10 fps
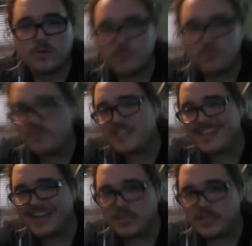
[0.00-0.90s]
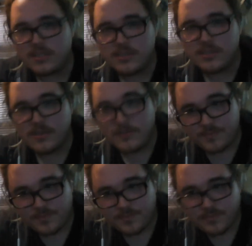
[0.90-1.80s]
Movie Saga,
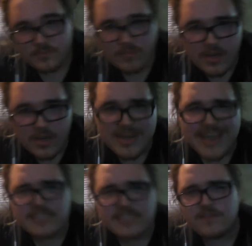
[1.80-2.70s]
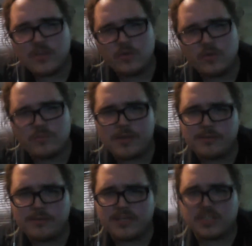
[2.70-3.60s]
Knights of the Old
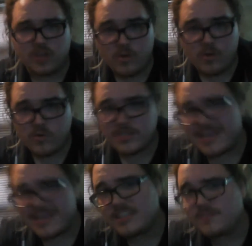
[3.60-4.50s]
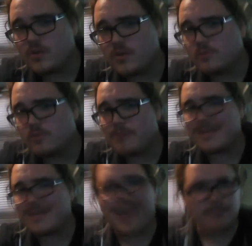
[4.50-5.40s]
Republic, Star Wars Knights of the Old
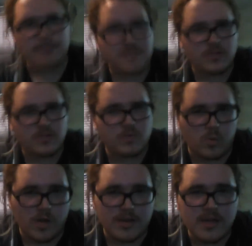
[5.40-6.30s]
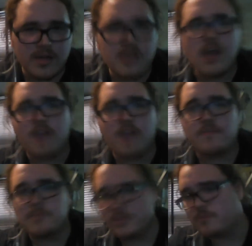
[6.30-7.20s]
Republic, Episode 1, A
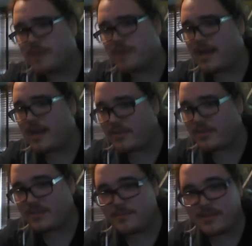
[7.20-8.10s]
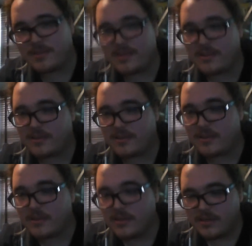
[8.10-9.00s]
Familiar Path. Something I
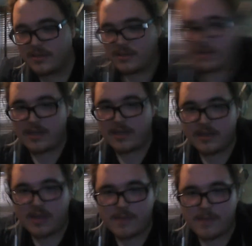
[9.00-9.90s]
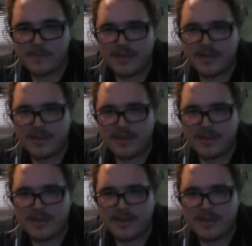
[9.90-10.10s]
think I'm